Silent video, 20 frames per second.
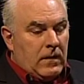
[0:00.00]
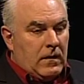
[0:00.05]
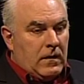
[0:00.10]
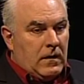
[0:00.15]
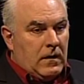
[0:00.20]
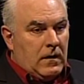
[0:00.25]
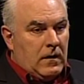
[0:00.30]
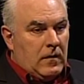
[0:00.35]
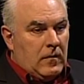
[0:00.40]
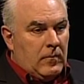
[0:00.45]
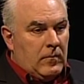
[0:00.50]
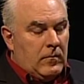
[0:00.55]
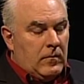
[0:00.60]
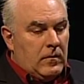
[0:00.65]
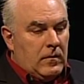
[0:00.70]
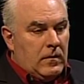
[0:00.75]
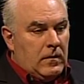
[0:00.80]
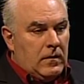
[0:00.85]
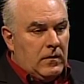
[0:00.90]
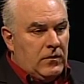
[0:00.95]
Um,
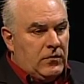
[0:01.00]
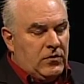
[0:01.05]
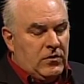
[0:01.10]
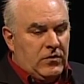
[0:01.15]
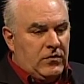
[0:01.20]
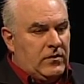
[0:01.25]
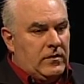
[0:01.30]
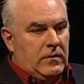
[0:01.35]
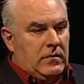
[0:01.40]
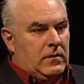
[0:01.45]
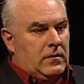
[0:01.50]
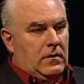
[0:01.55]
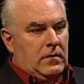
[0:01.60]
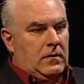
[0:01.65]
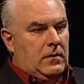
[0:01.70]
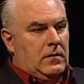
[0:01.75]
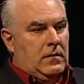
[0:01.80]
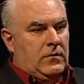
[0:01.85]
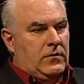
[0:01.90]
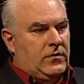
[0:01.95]
is just,
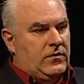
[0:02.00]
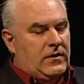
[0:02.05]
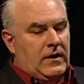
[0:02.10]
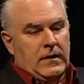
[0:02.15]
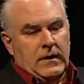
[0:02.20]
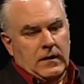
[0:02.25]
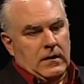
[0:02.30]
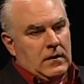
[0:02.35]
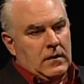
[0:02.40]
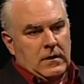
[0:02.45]
it's stunning.